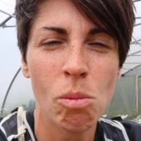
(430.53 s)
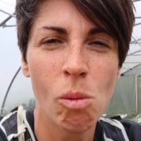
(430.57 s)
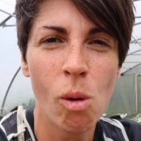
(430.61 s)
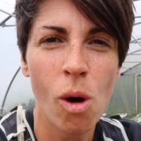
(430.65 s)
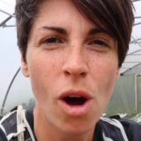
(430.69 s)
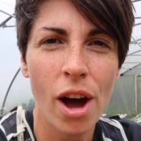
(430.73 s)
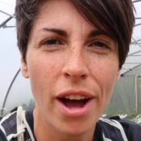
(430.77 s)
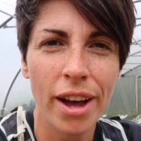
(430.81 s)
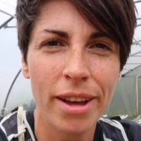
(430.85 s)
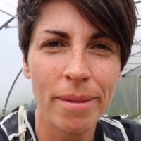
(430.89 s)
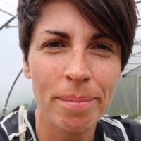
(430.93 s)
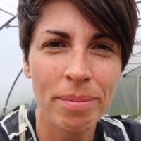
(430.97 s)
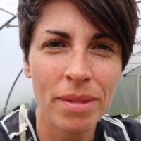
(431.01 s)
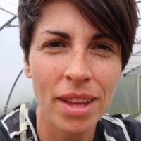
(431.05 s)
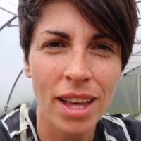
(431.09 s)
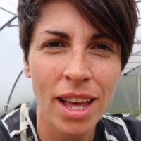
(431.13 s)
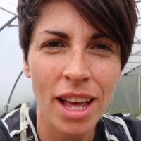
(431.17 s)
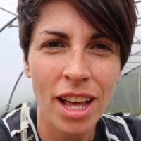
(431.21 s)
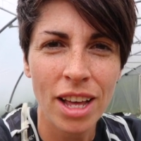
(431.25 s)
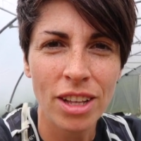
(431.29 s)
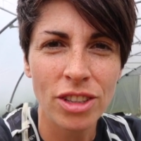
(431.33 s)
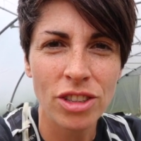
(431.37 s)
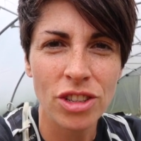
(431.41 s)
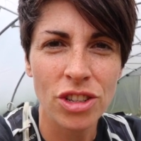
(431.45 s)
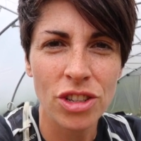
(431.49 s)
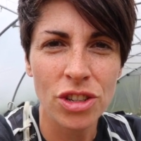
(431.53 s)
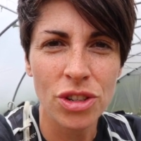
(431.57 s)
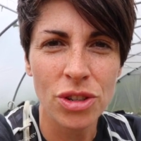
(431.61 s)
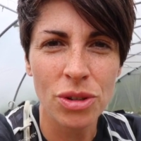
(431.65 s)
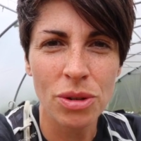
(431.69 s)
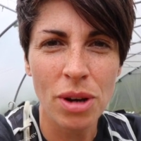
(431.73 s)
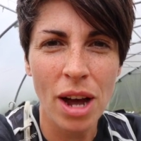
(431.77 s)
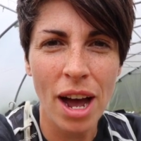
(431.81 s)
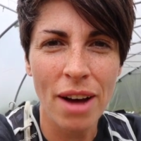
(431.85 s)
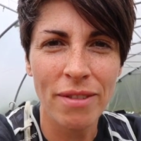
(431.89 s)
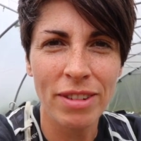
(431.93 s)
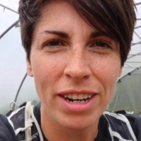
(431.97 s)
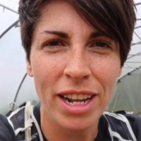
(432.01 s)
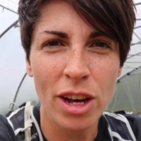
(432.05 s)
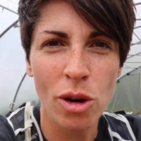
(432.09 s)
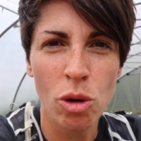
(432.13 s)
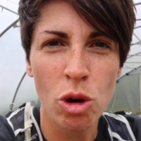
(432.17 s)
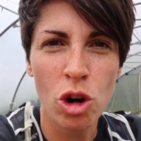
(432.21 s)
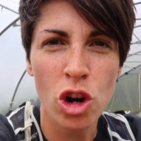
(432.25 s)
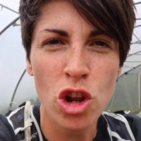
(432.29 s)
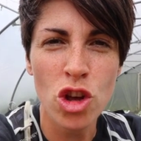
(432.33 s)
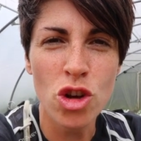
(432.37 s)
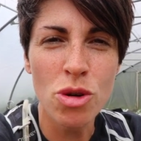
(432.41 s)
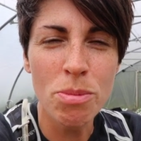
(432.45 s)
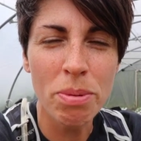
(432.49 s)
Wye, to have a little
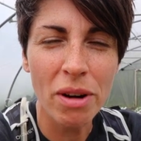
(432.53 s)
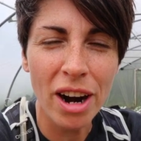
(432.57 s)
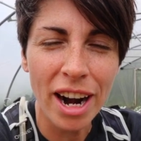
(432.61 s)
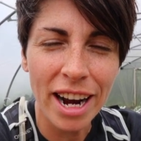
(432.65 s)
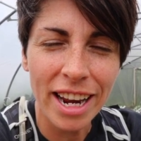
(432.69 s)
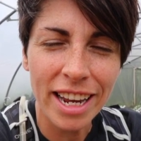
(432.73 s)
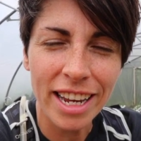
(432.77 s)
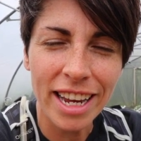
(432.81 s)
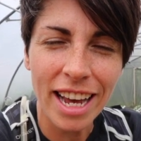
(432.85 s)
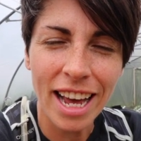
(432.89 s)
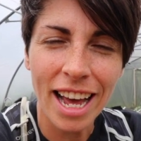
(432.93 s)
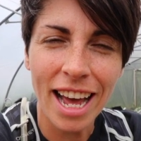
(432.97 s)
loo break.